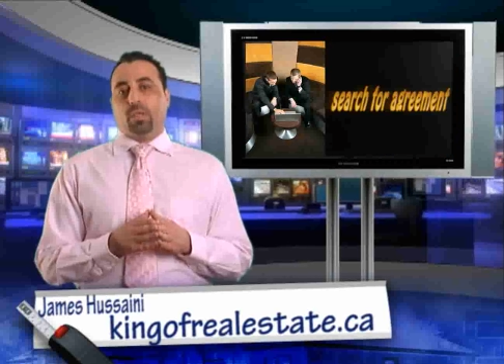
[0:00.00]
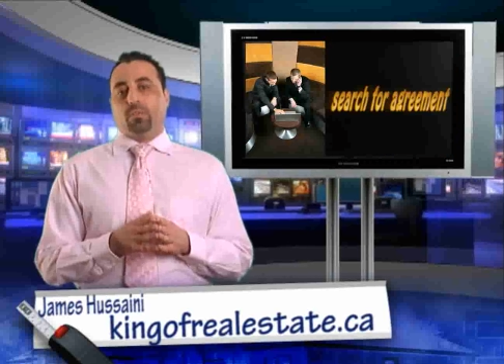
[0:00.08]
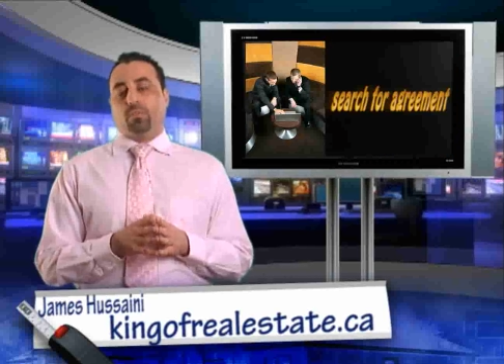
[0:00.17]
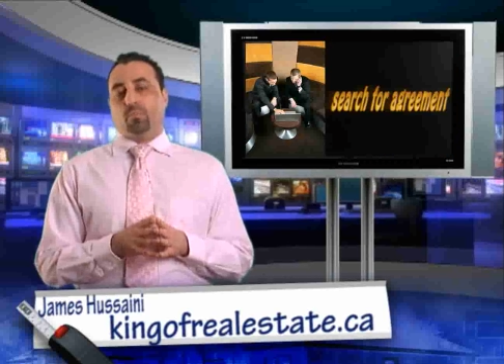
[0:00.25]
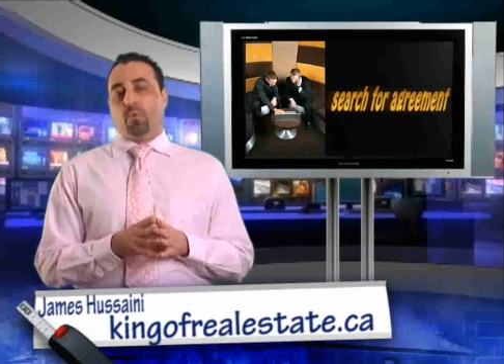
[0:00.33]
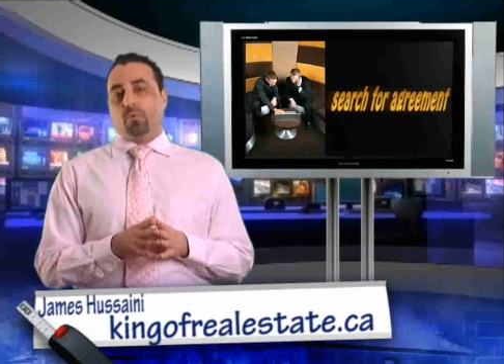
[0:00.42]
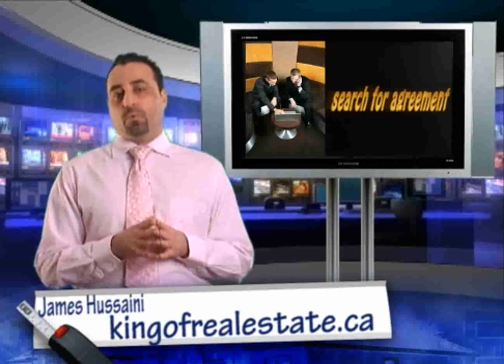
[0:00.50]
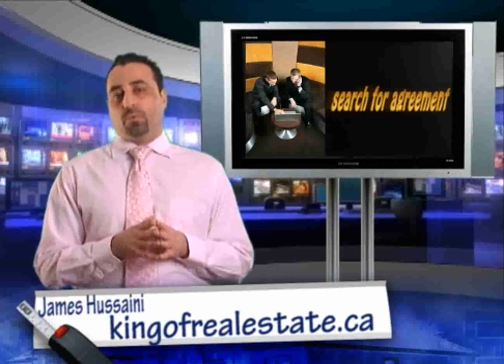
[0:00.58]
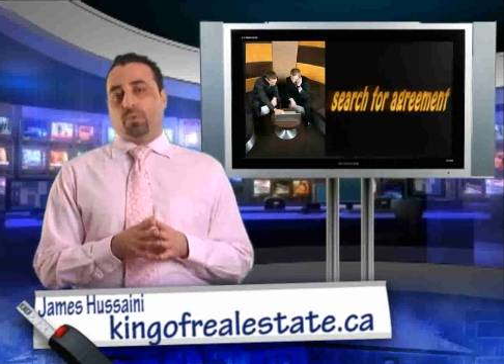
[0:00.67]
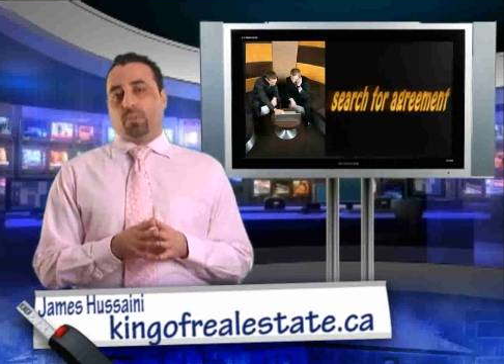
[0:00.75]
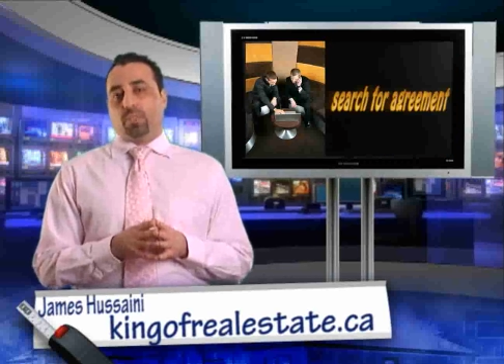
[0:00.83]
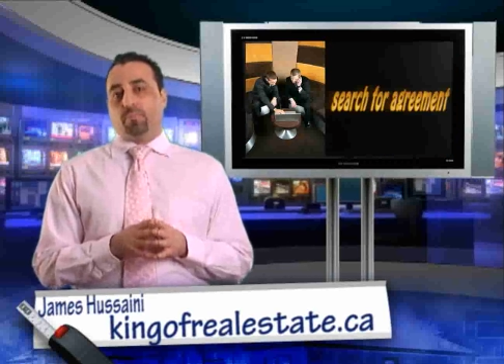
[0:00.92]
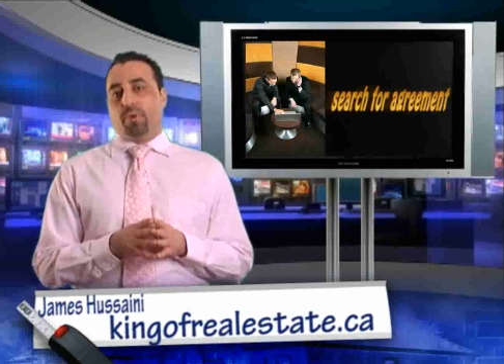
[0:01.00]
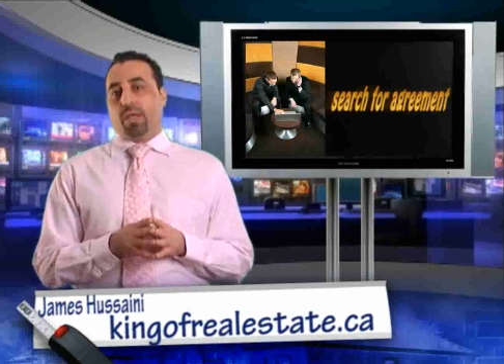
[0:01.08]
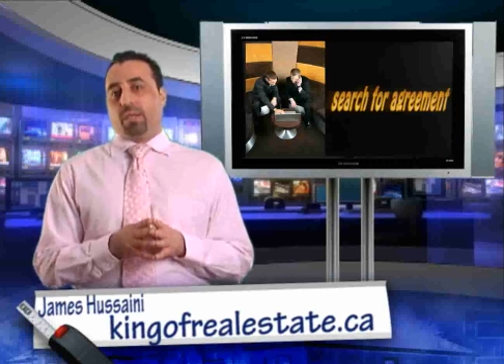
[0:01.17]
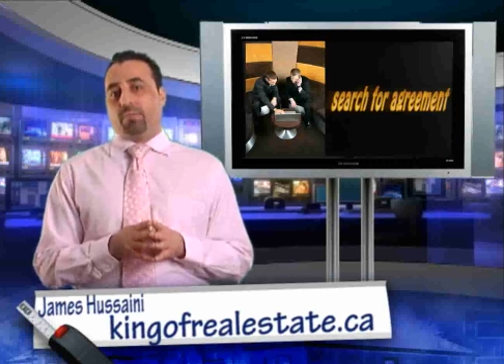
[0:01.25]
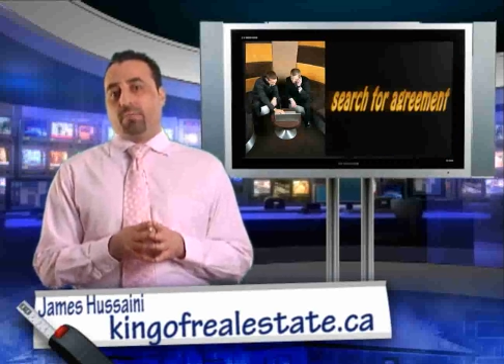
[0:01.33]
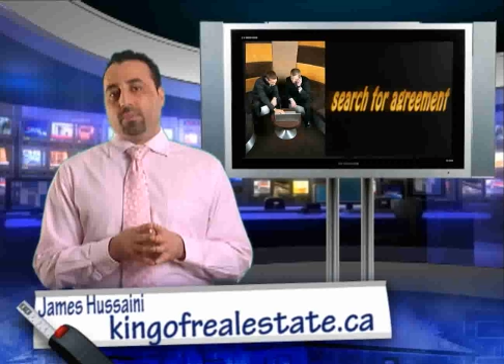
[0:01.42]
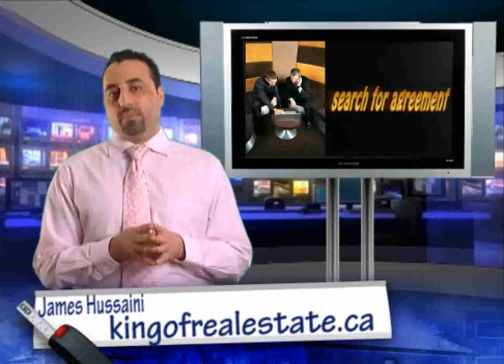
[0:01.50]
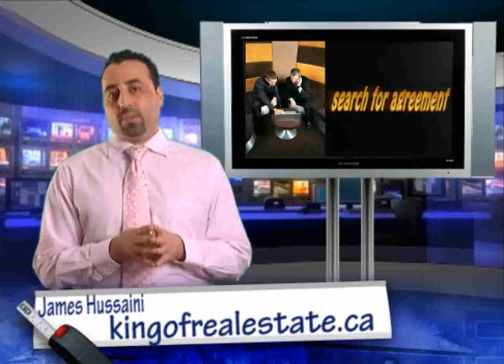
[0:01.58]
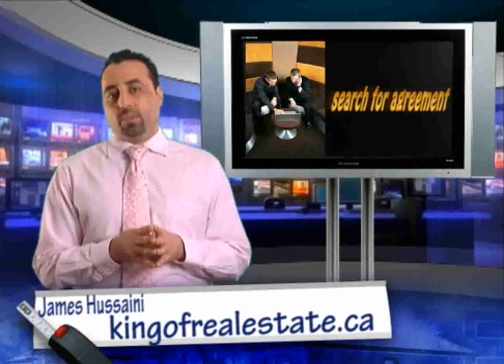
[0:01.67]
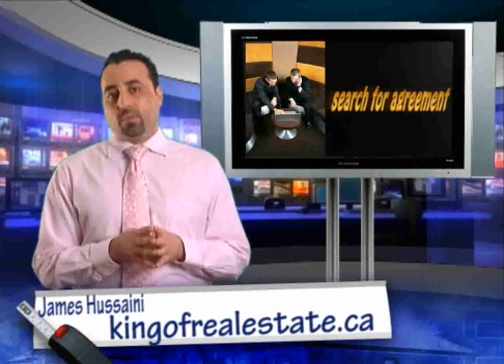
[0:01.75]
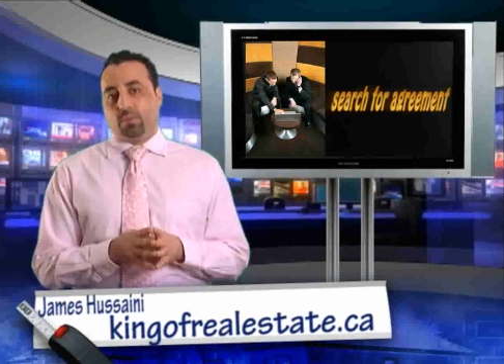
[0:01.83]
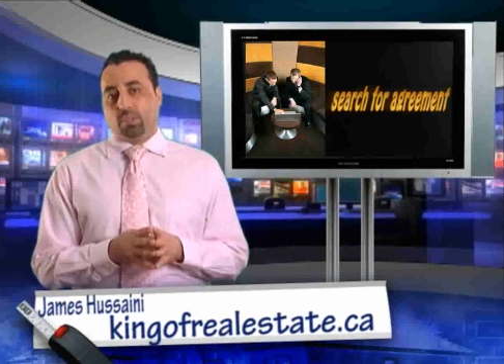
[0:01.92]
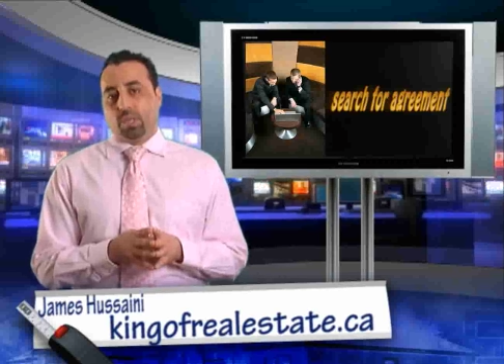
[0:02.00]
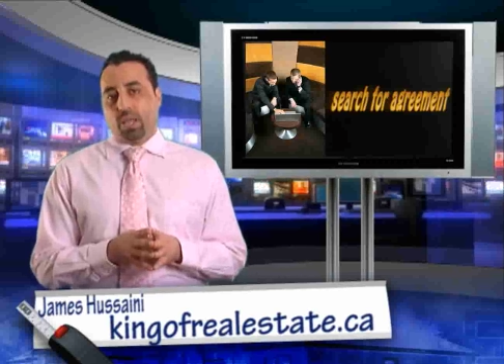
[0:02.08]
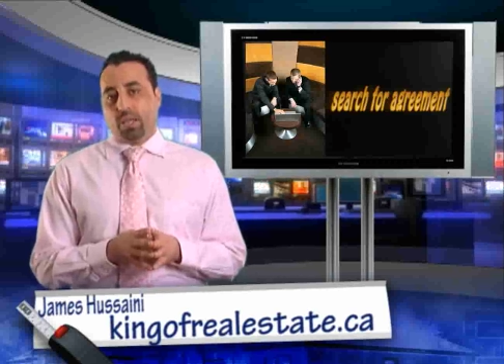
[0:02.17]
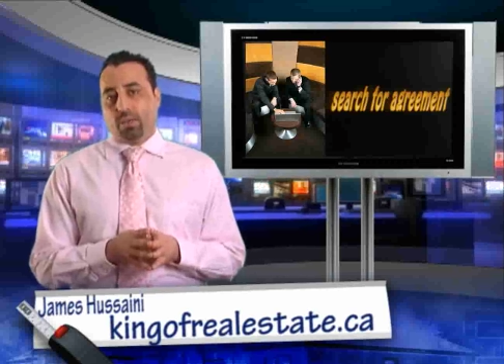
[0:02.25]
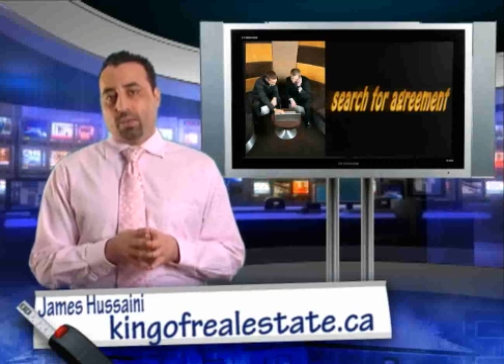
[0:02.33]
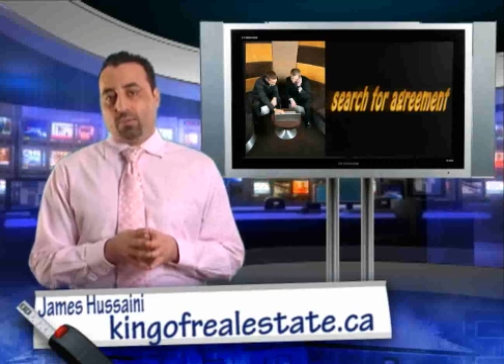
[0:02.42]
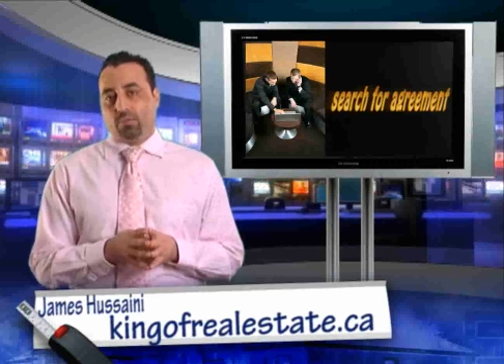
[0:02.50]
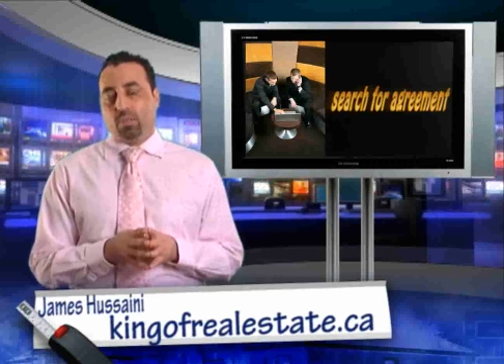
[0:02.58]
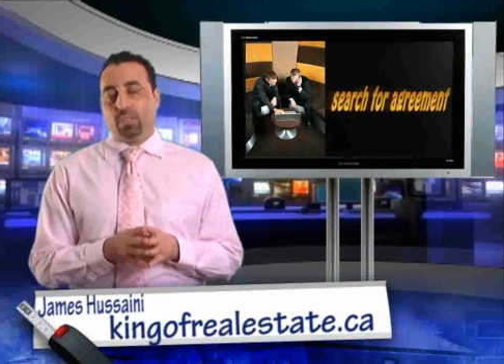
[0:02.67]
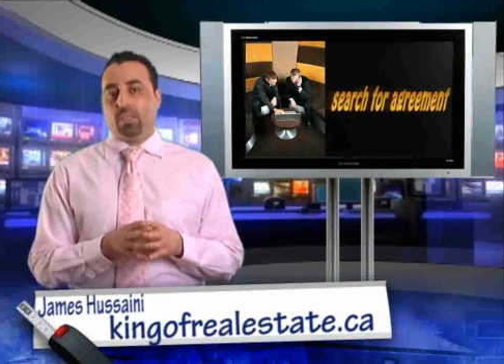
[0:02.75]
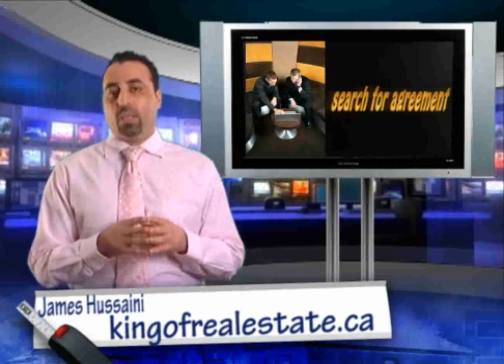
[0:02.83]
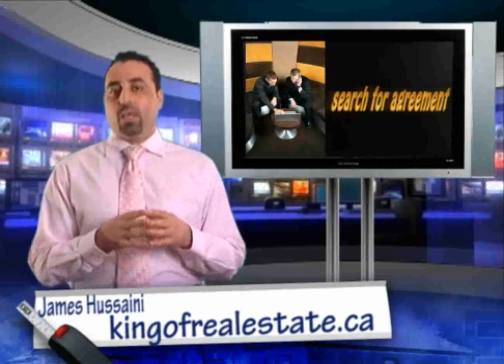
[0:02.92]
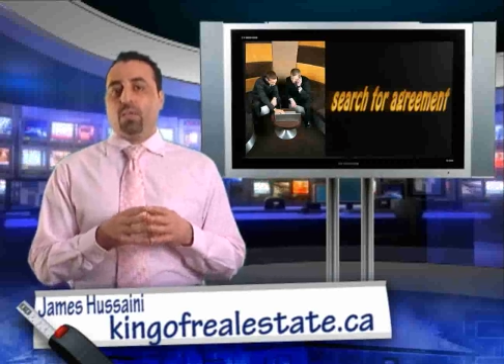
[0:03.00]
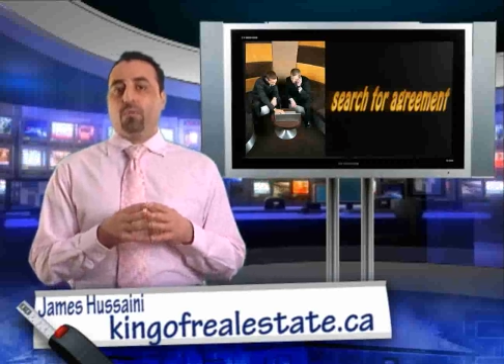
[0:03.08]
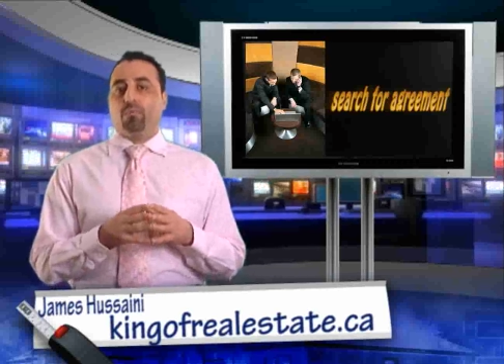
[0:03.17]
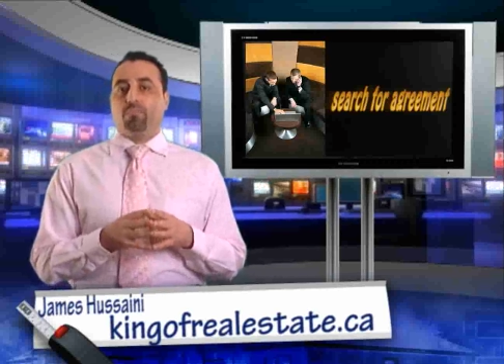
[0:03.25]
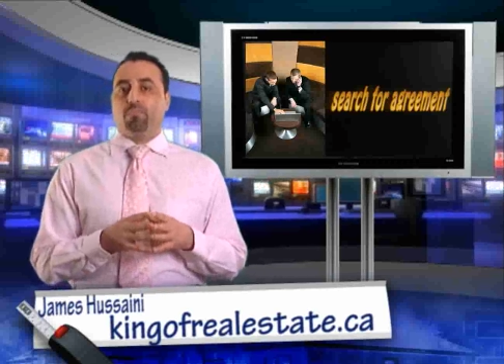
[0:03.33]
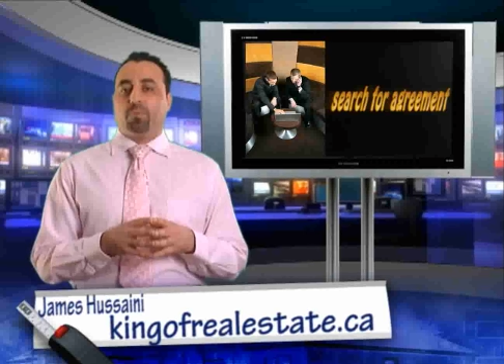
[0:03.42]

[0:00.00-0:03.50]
sports or the magazines that you share so that you